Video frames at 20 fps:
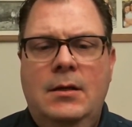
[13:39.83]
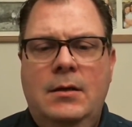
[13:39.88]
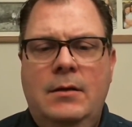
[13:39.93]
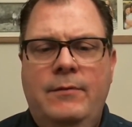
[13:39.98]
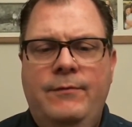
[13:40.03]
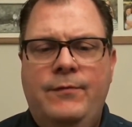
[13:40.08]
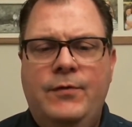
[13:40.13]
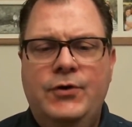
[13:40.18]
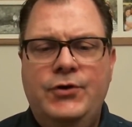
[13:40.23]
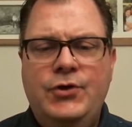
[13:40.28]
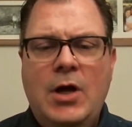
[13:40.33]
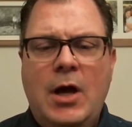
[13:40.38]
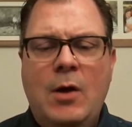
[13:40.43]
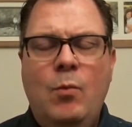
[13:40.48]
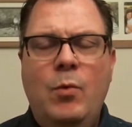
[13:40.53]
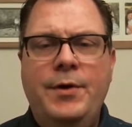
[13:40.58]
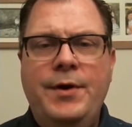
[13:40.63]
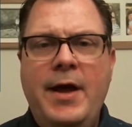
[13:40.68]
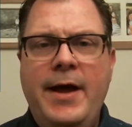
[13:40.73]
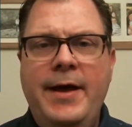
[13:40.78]
1 John
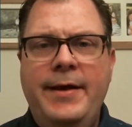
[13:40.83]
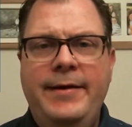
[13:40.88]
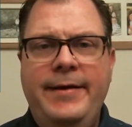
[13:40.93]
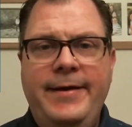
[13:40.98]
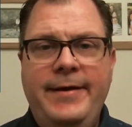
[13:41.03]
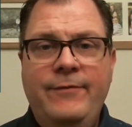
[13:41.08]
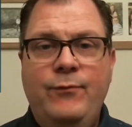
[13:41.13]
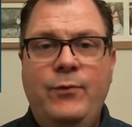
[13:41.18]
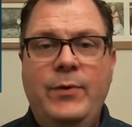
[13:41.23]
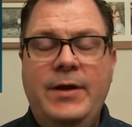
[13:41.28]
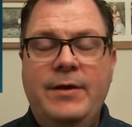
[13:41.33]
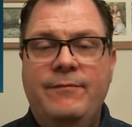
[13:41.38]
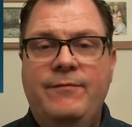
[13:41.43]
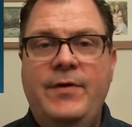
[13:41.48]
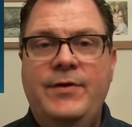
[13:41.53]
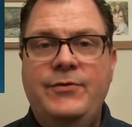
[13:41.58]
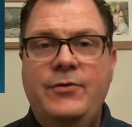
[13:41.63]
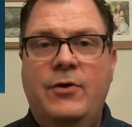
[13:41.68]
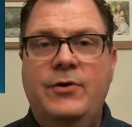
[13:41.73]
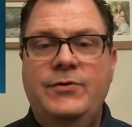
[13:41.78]
1:9, if we
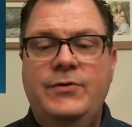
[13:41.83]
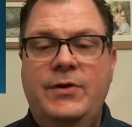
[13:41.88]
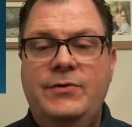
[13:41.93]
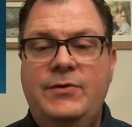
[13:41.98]
confess our sins,